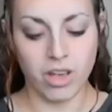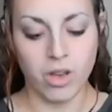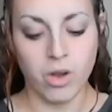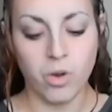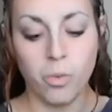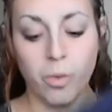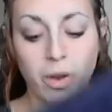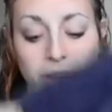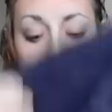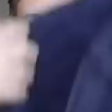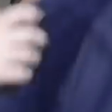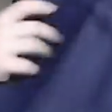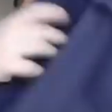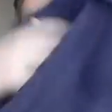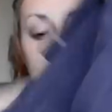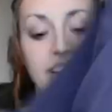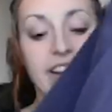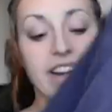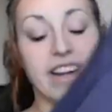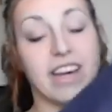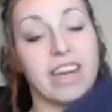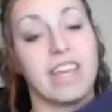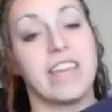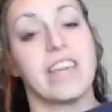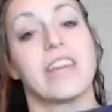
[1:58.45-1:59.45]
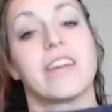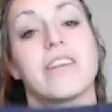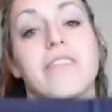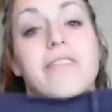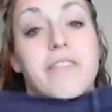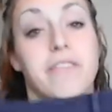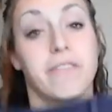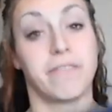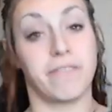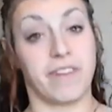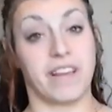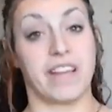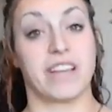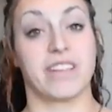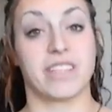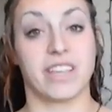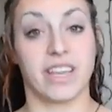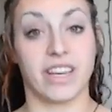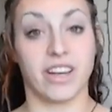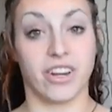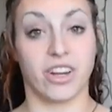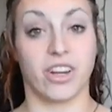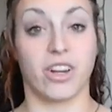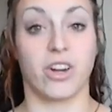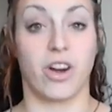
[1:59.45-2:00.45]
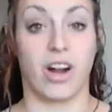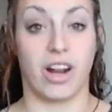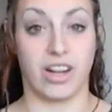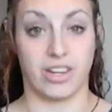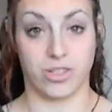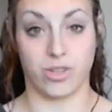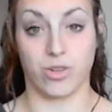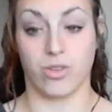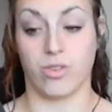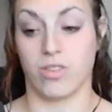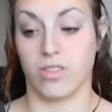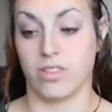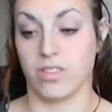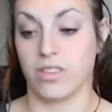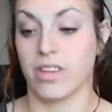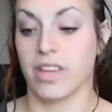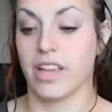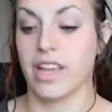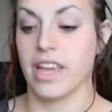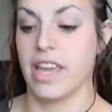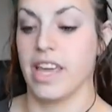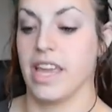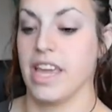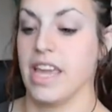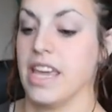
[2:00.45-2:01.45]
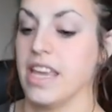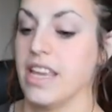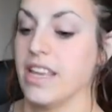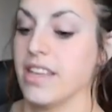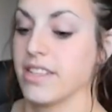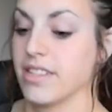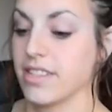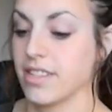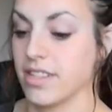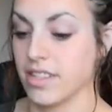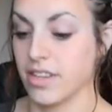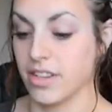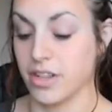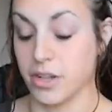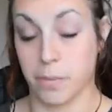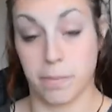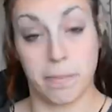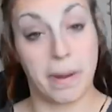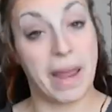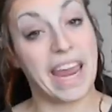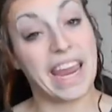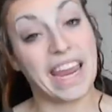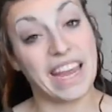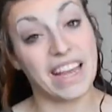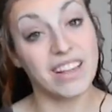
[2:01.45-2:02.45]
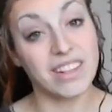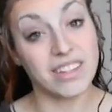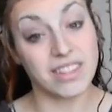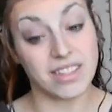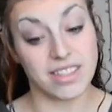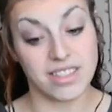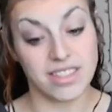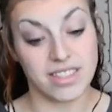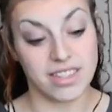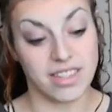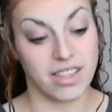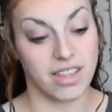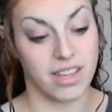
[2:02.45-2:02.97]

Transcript: What you're gonna need if you're fixing your crotch hole is your pants,